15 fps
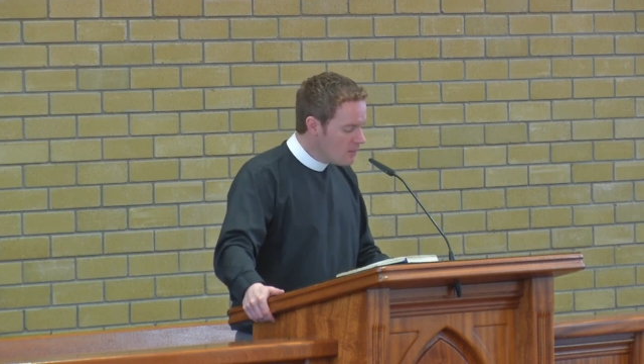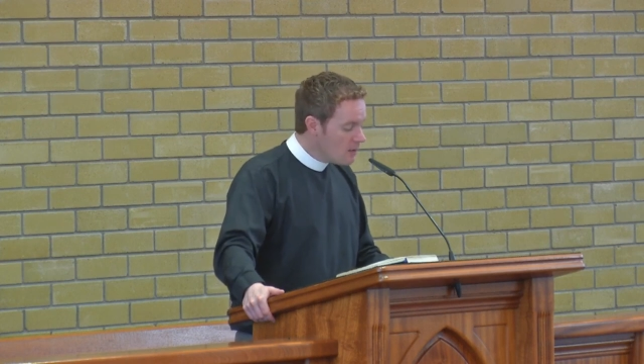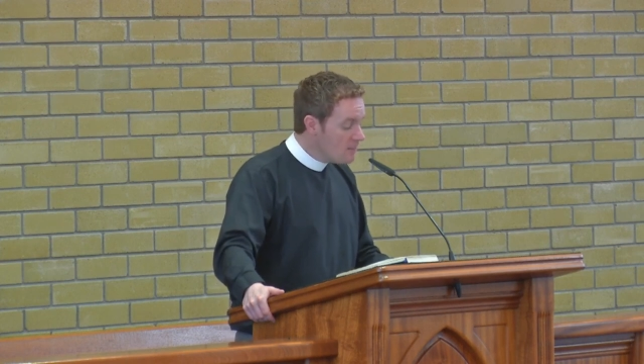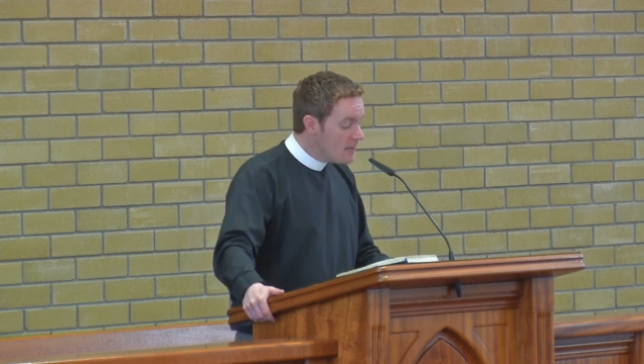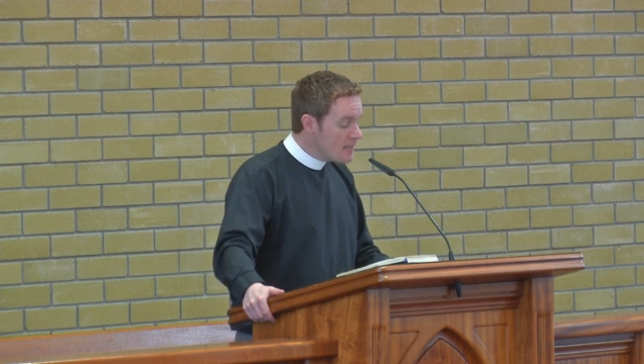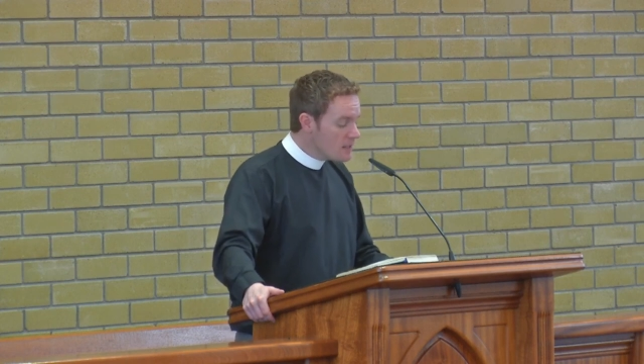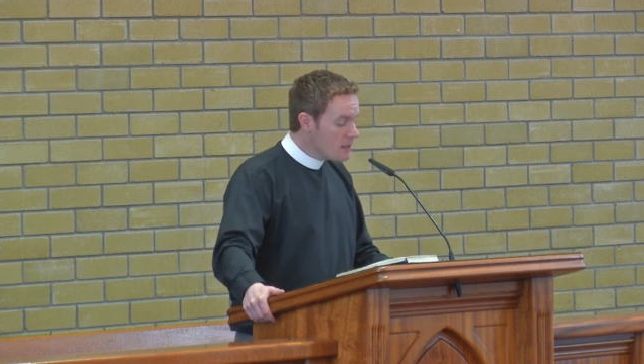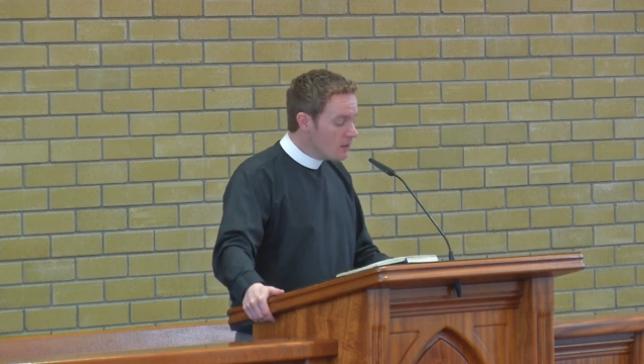The
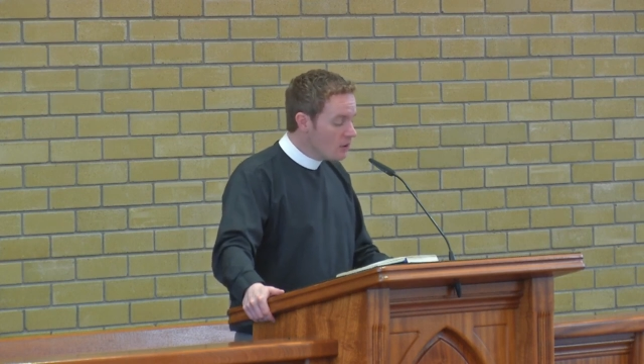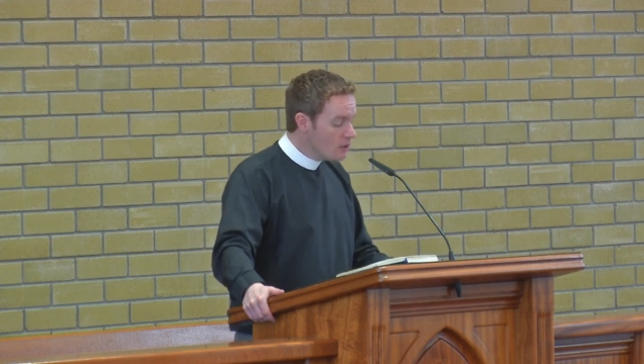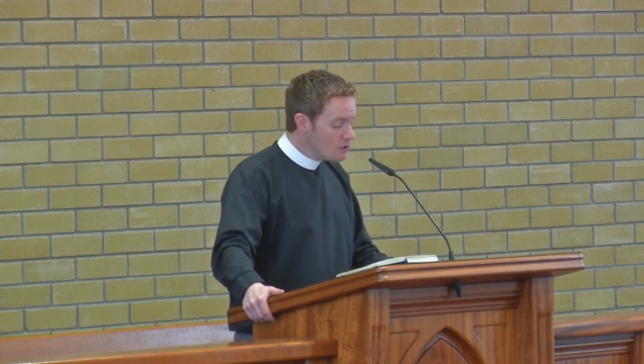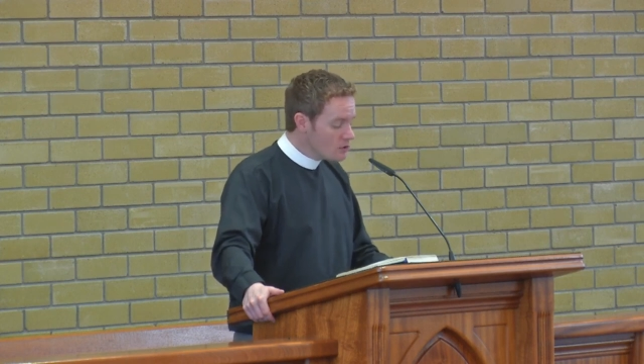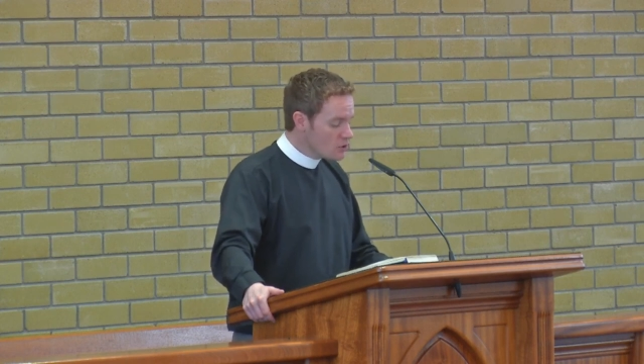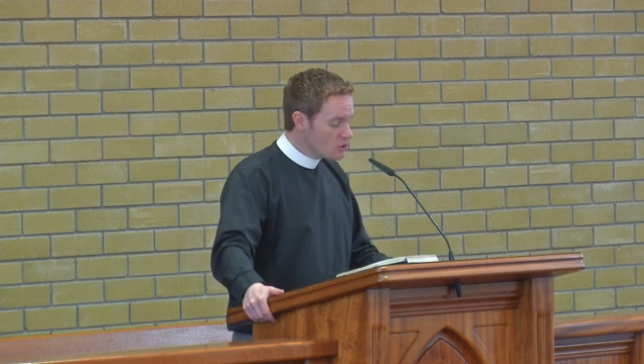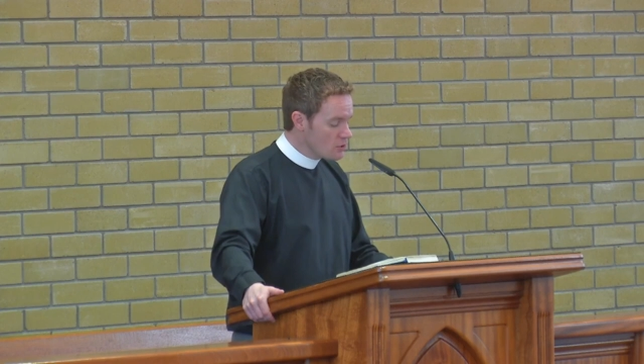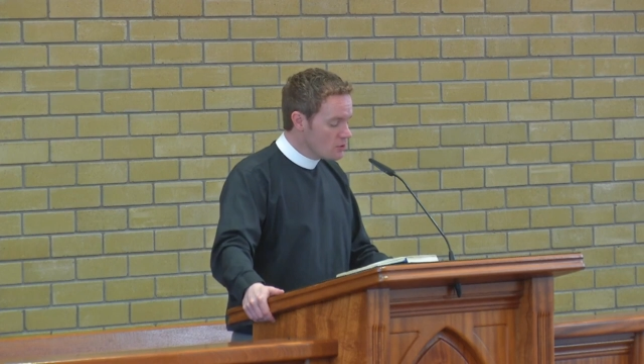meek
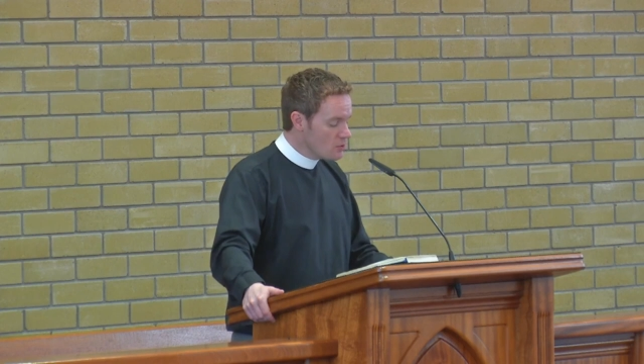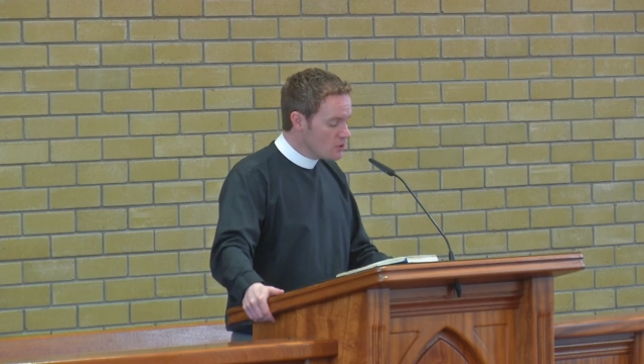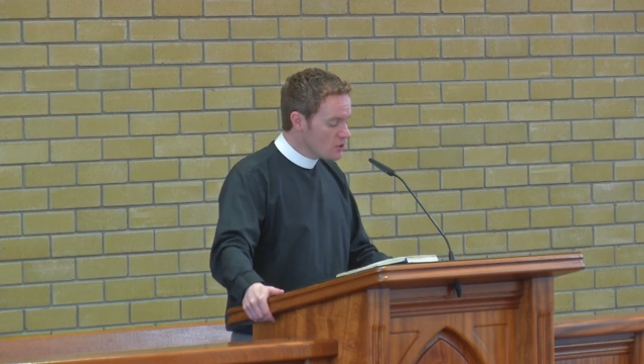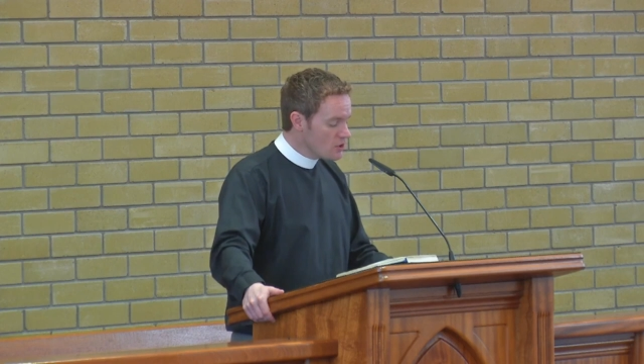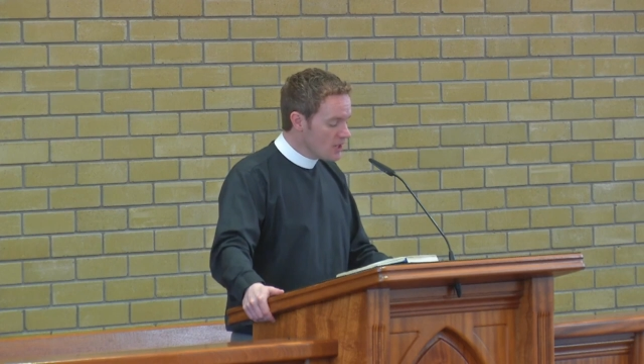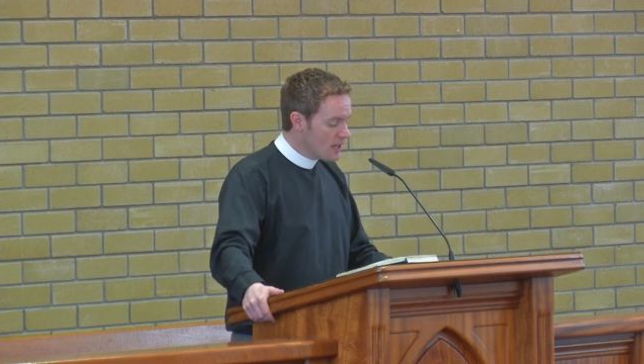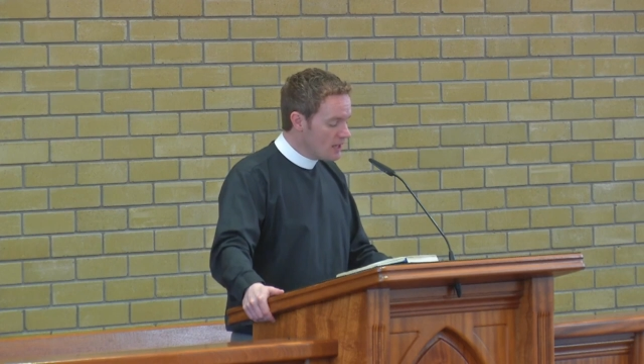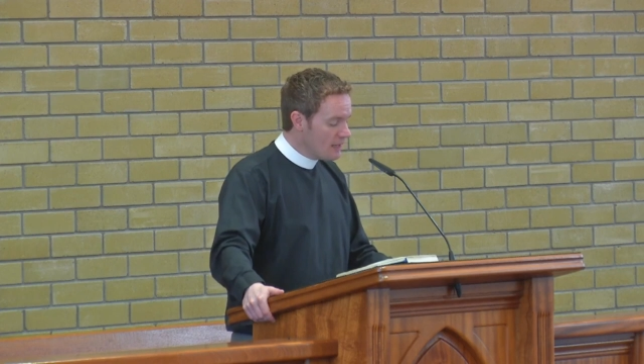also
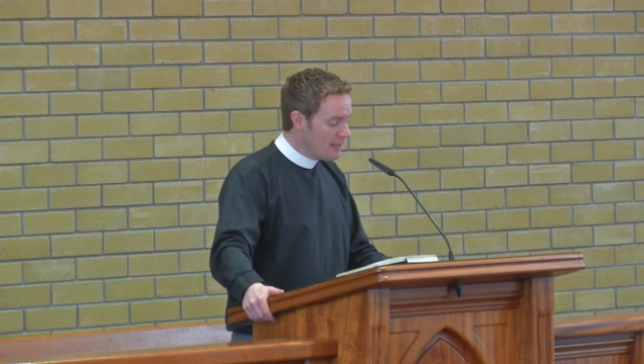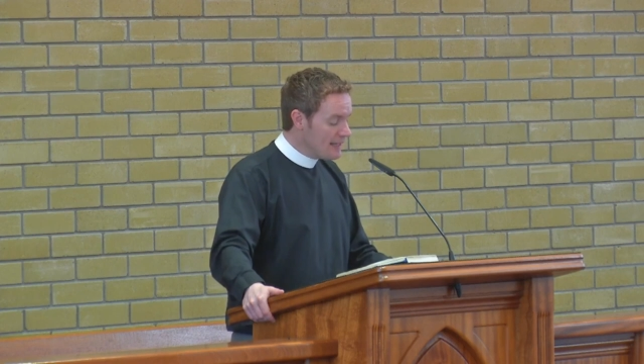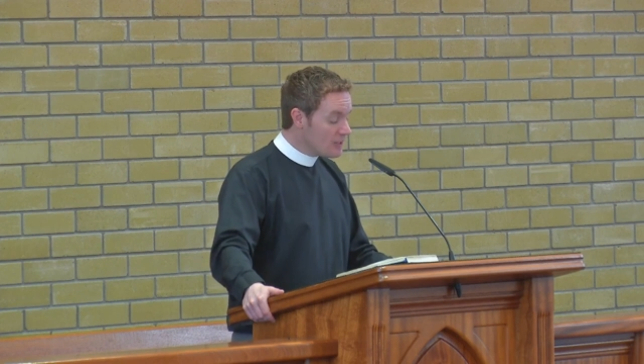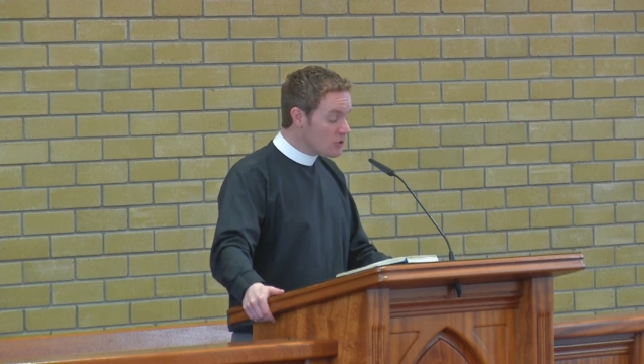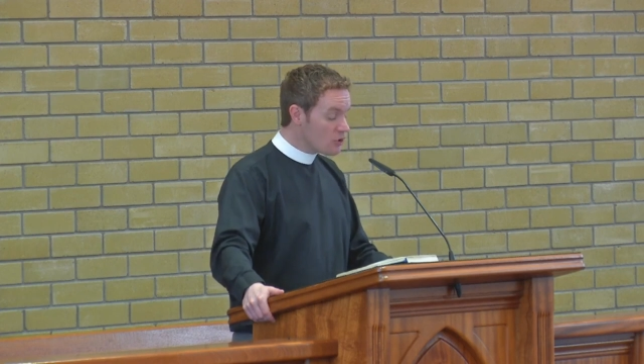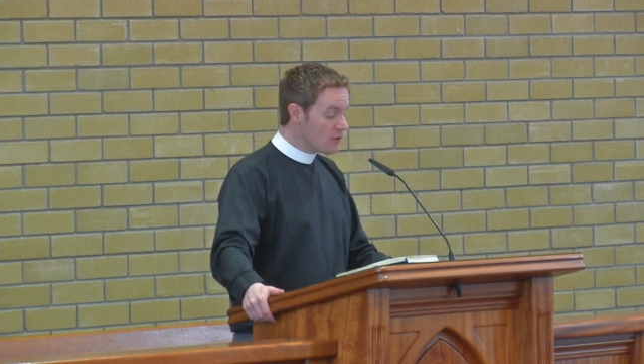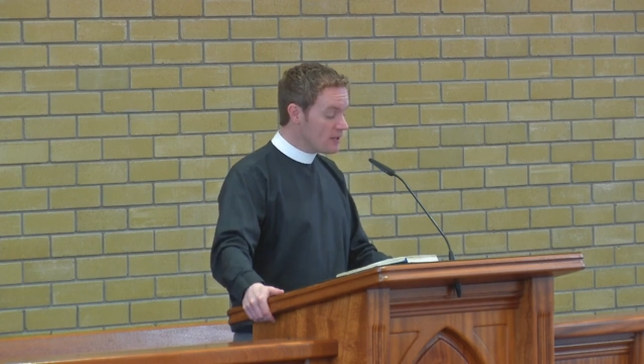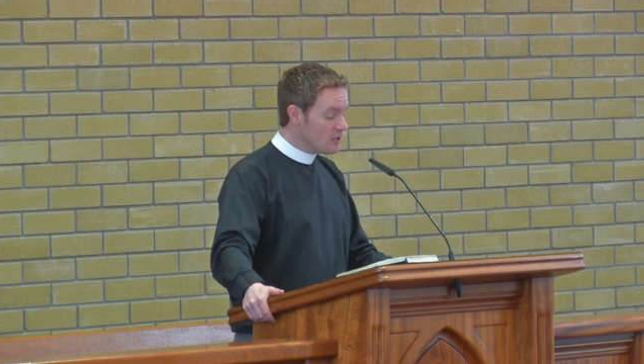shall
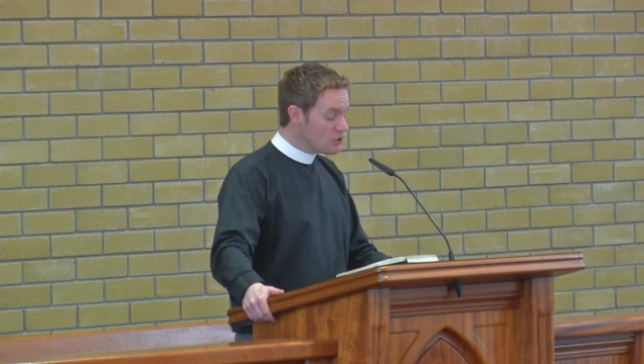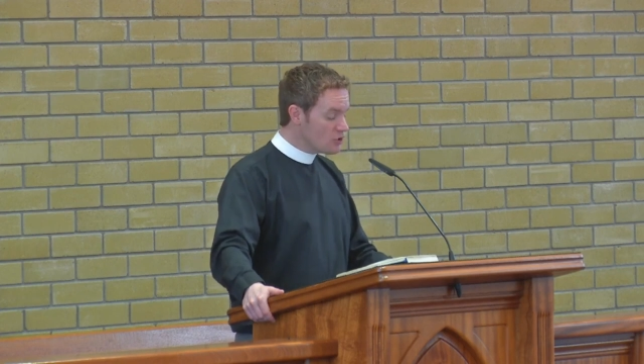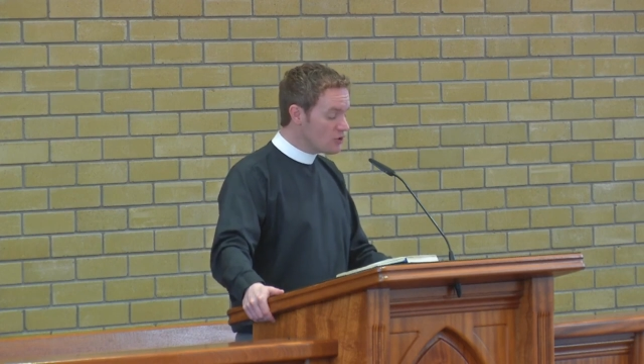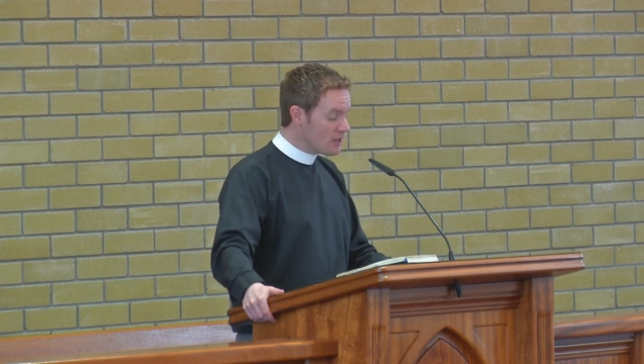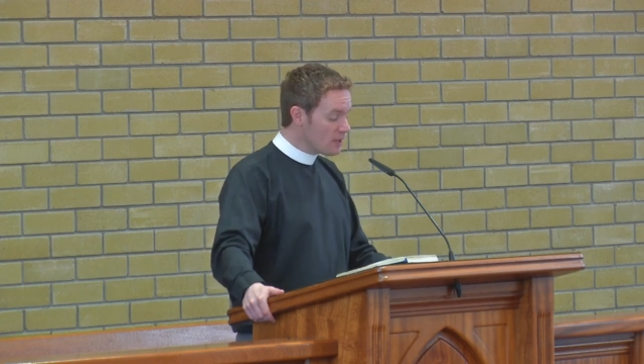increase